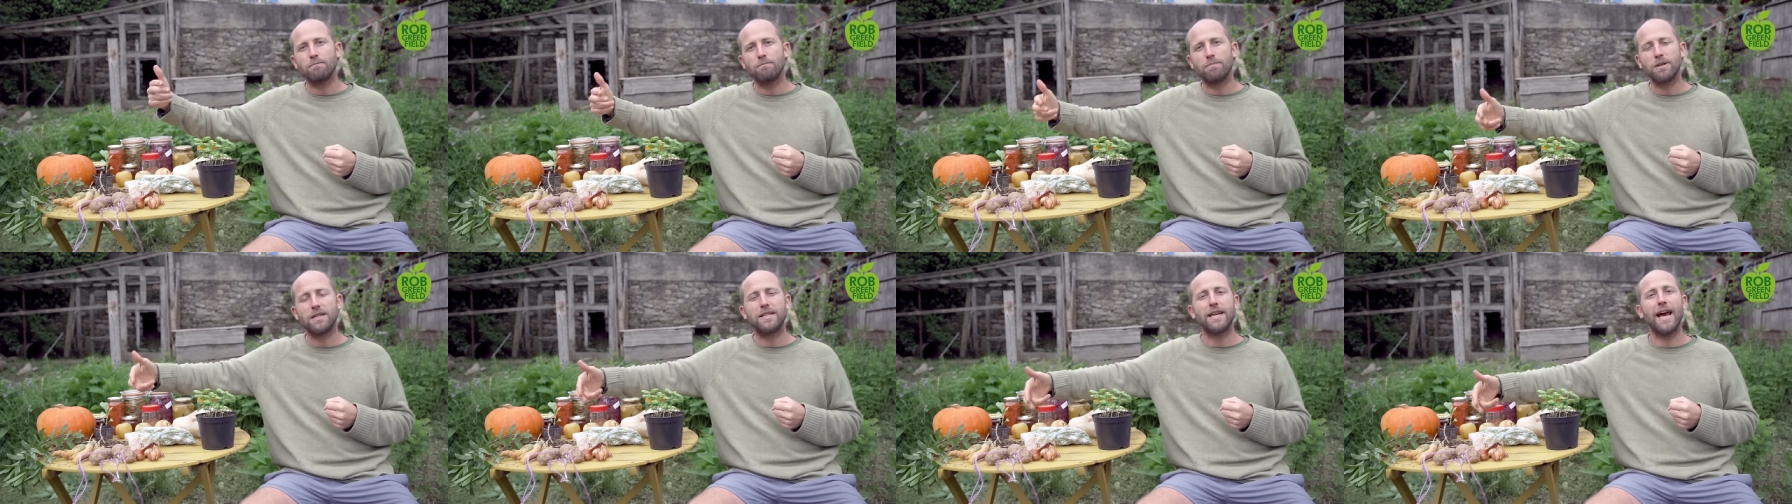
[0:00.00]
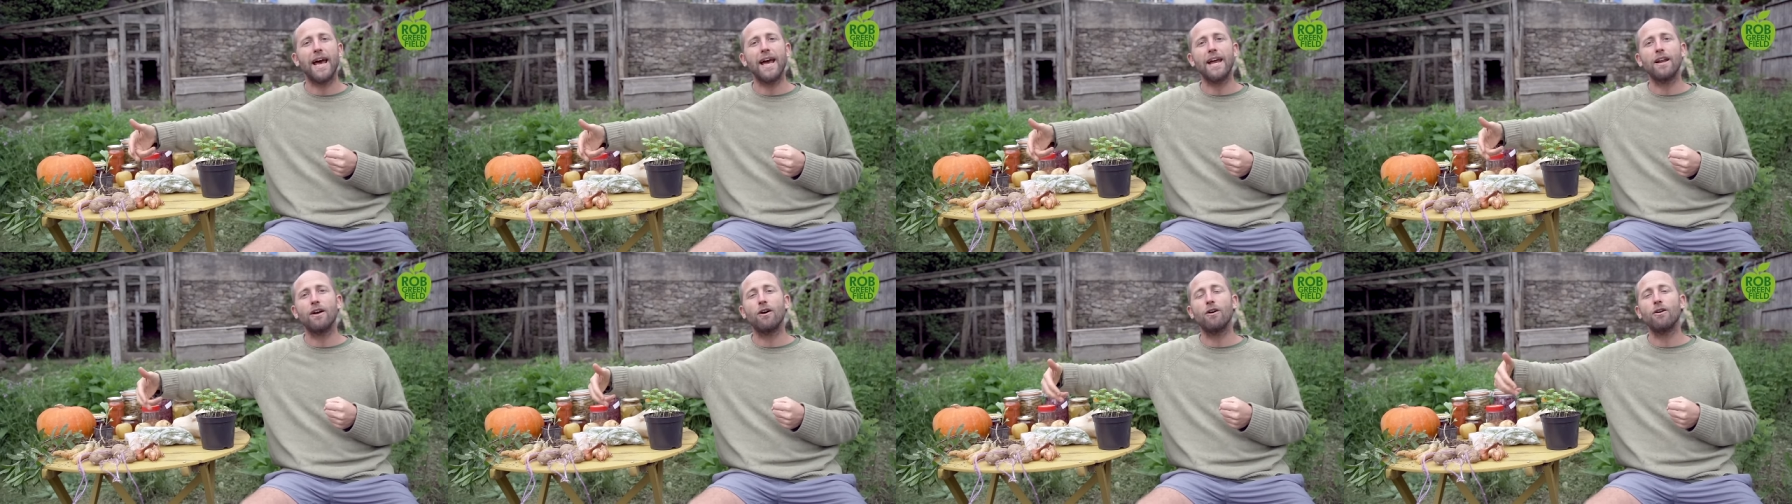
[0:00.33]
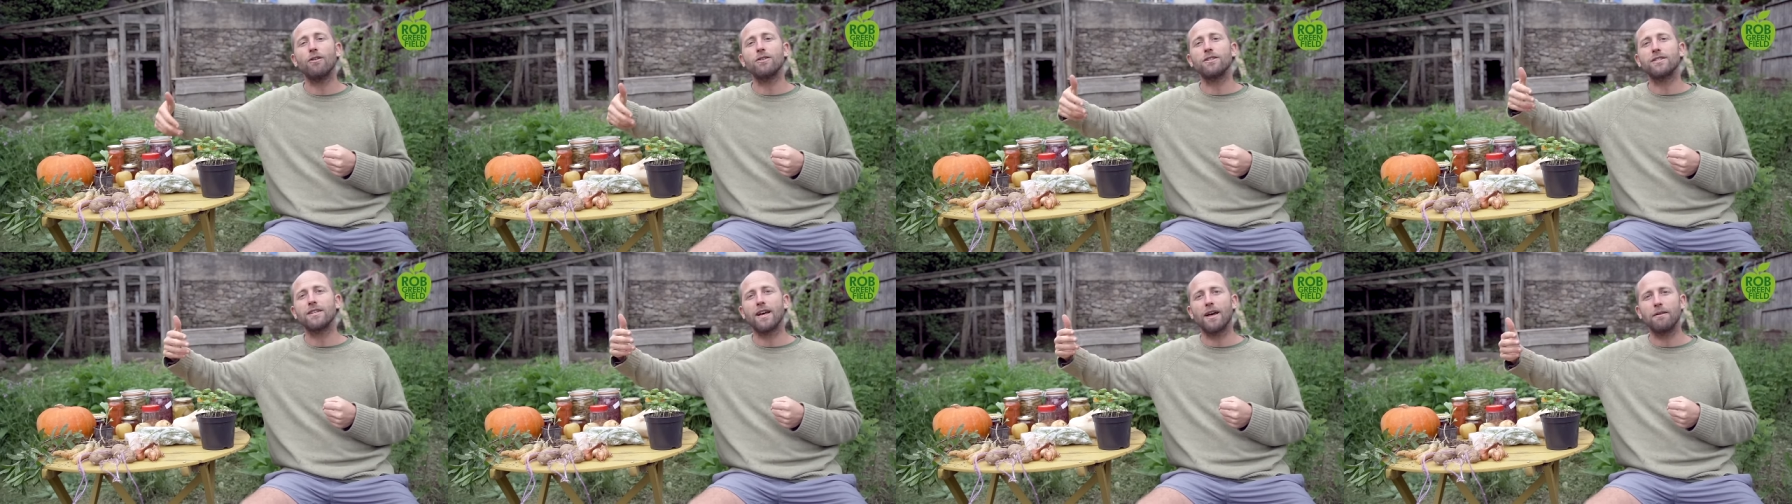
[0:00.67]

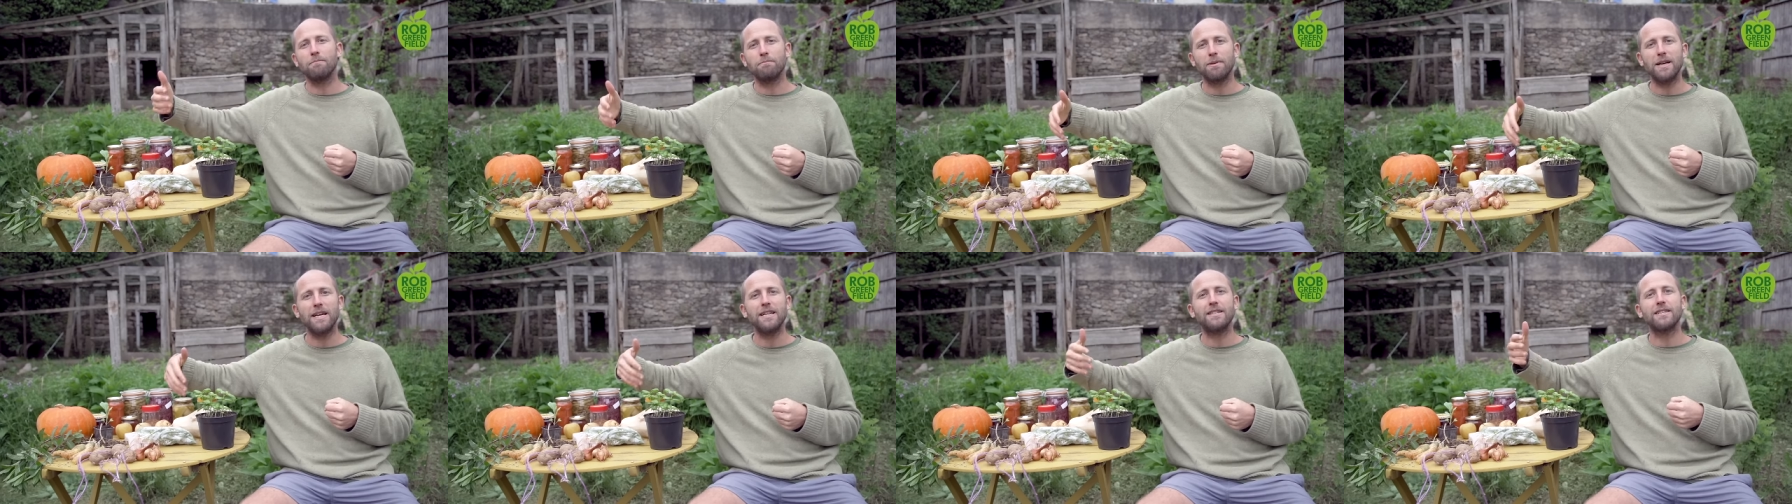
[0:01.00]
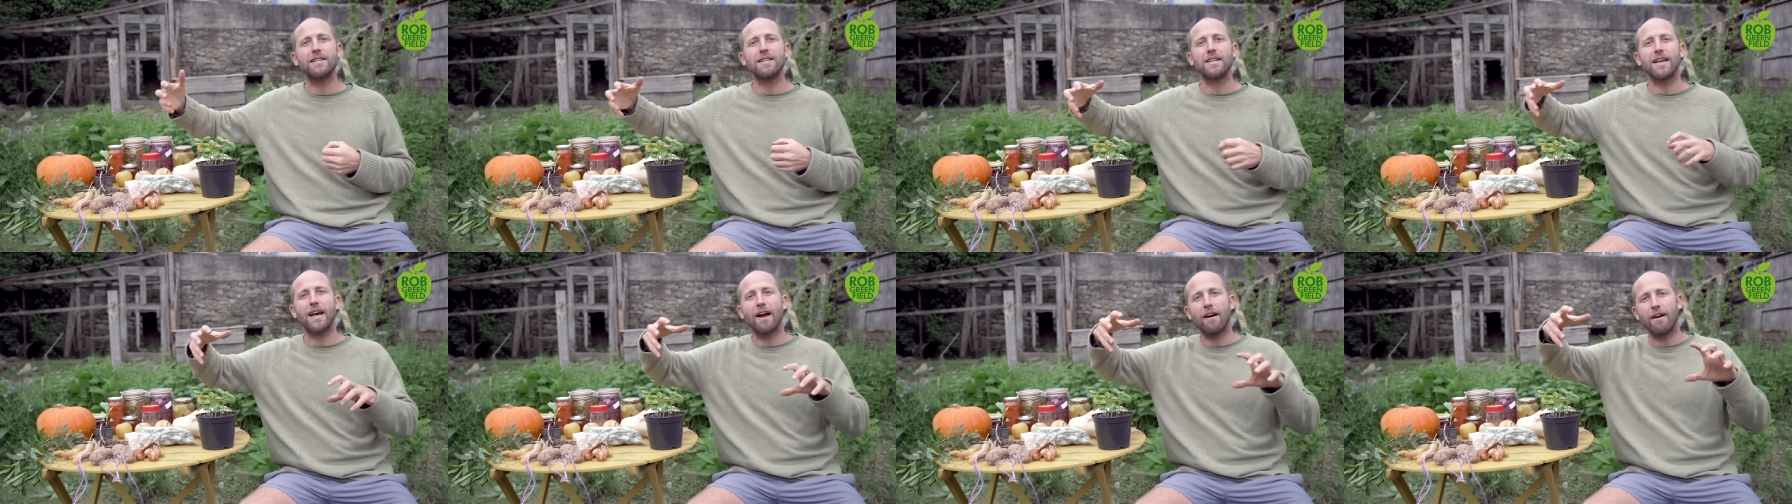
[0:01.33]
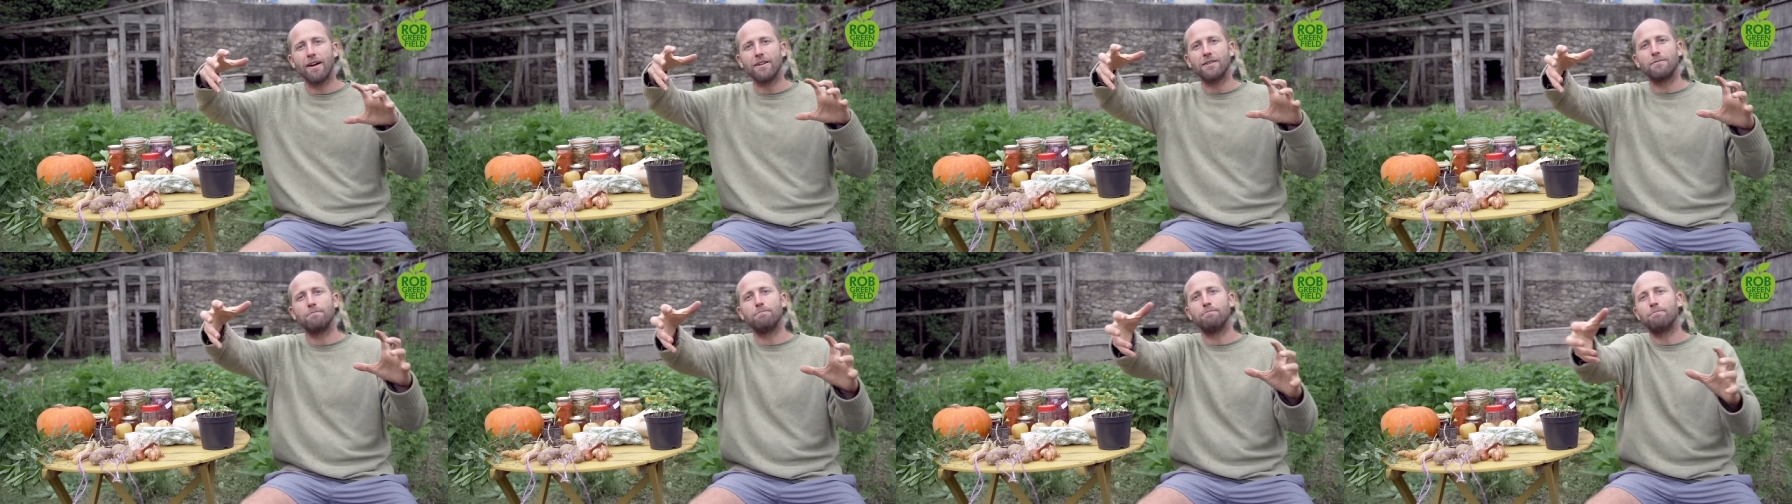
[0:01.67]
potatoes and beets and
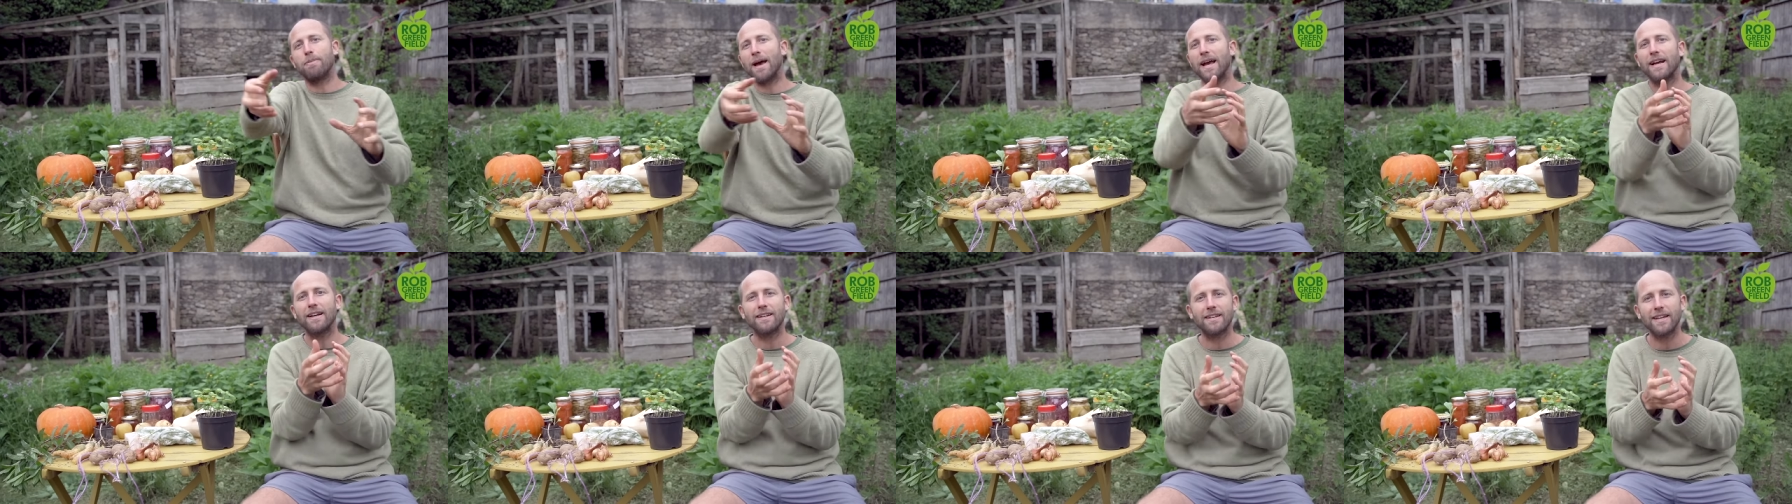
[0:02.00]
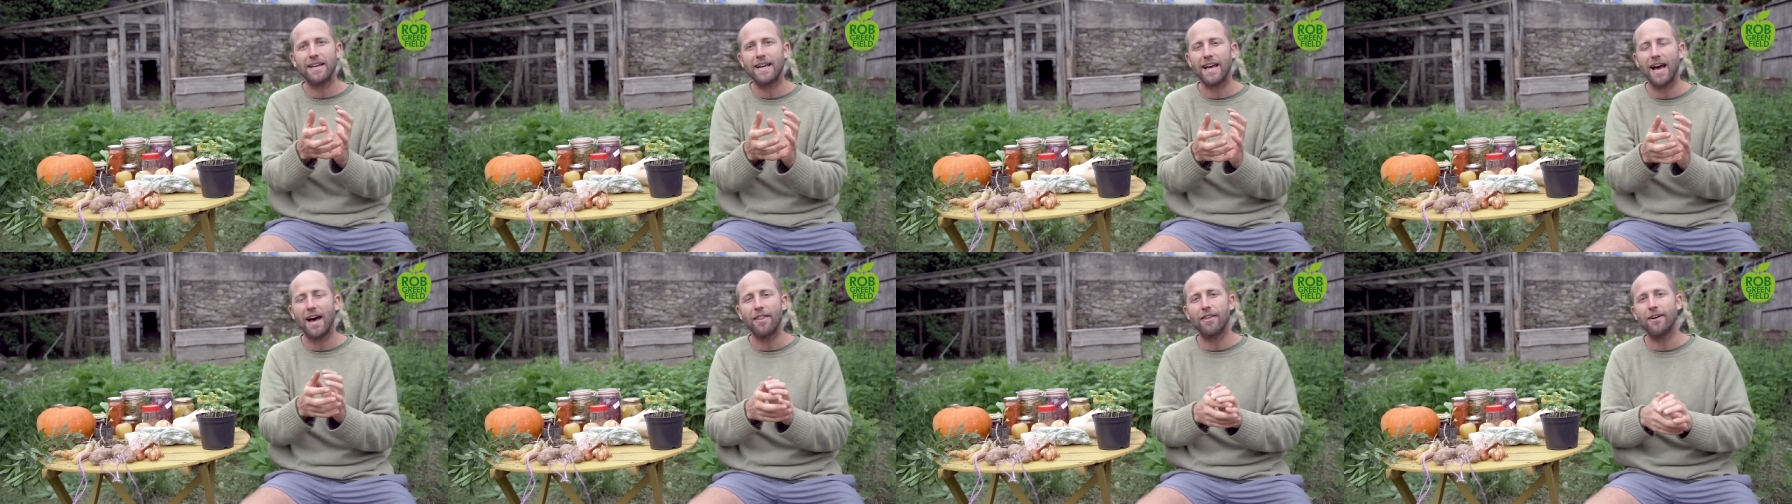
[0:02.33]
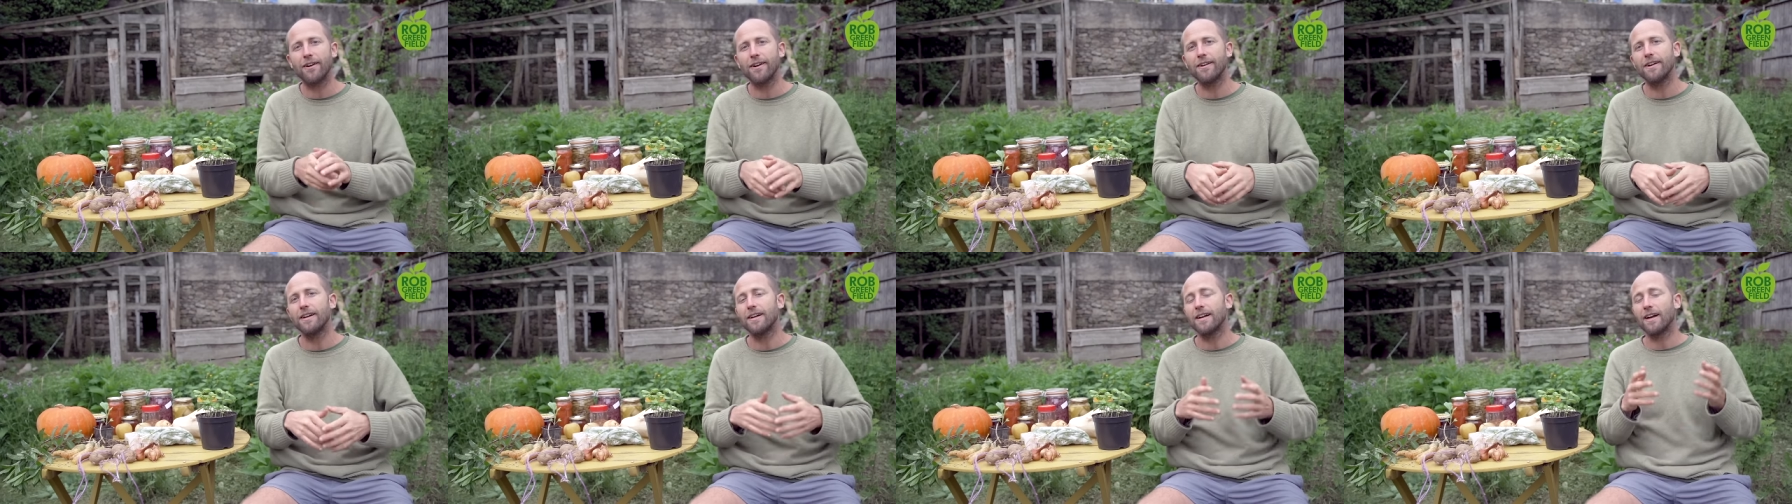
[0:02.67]
carrots baked
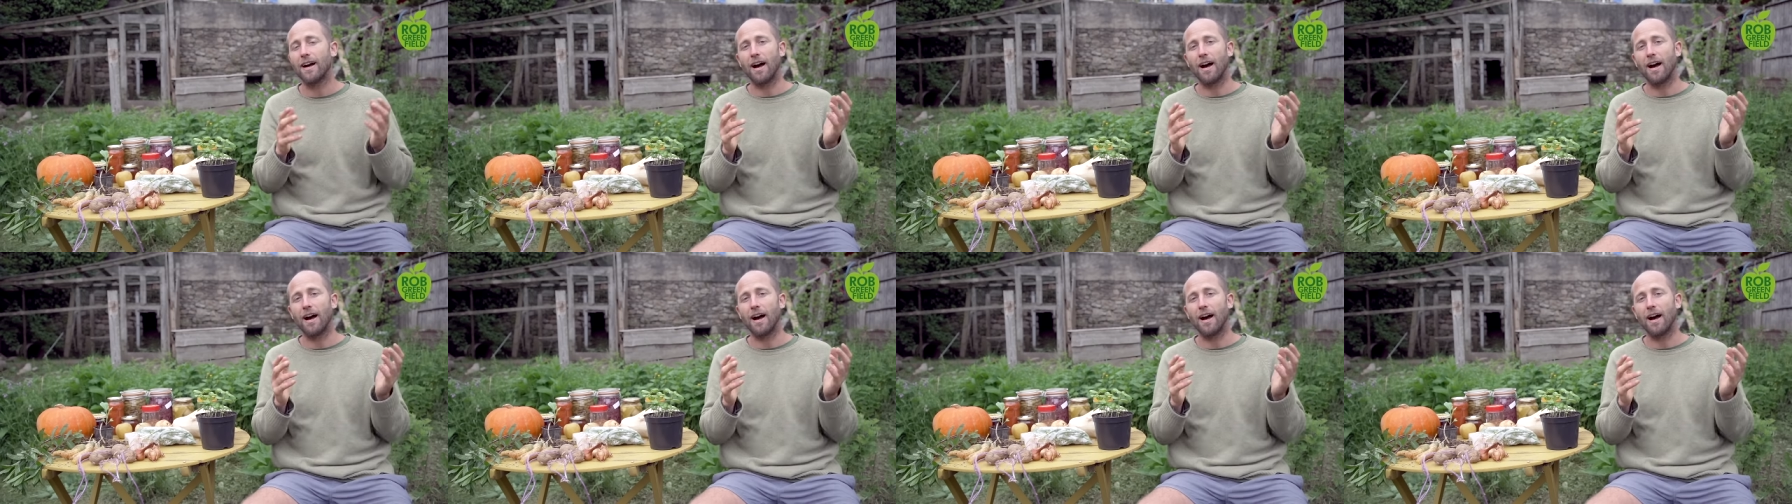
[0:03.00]
together.